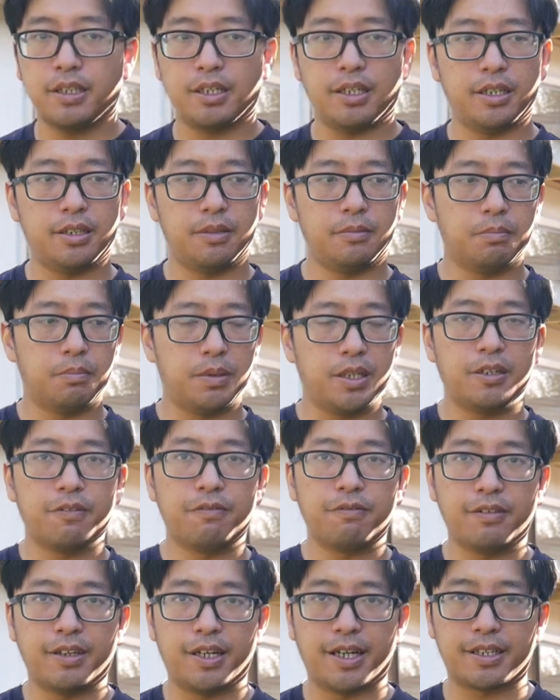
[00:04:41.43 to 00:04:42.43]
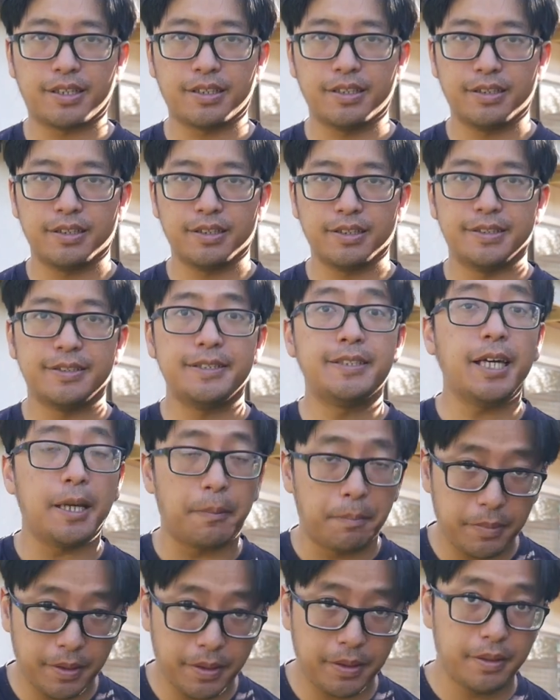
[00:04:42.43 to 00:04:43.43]
it may have lacked
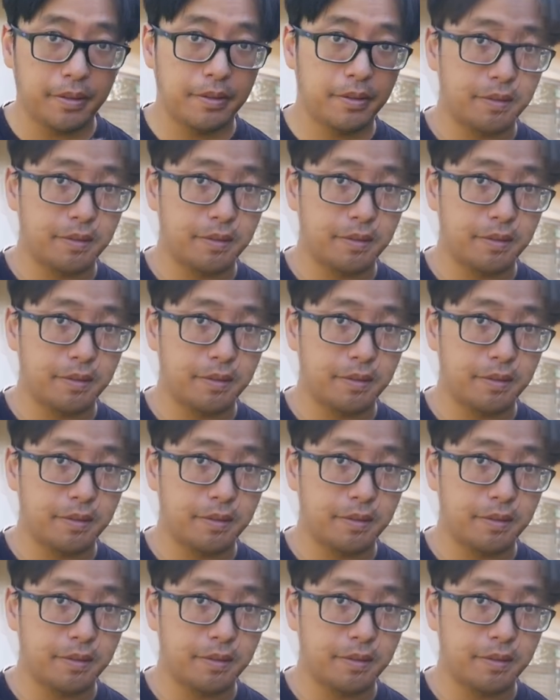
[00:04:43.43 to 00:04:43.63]
depth.